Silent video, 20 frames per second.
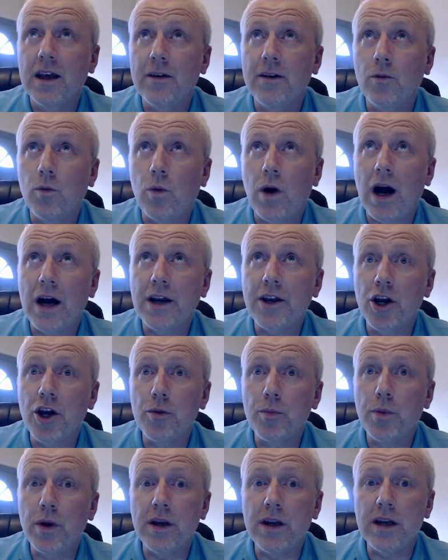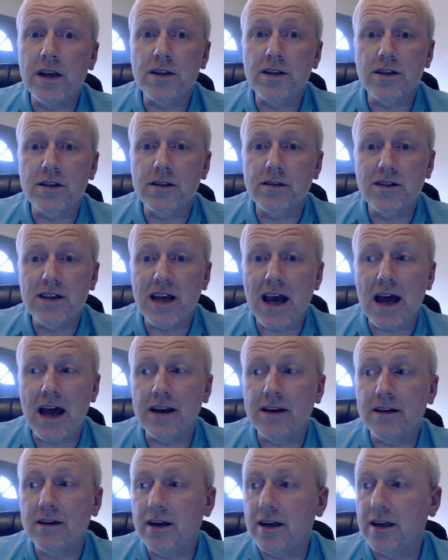wide open is 10,
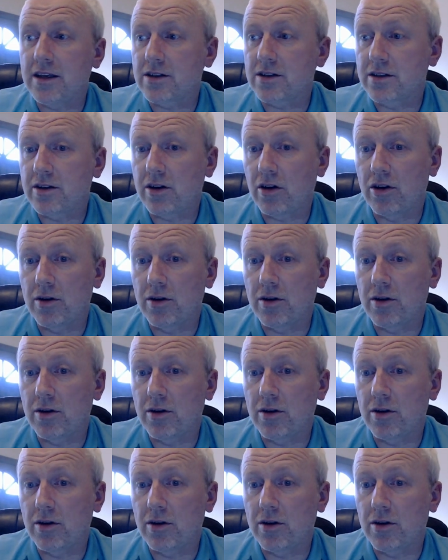it's going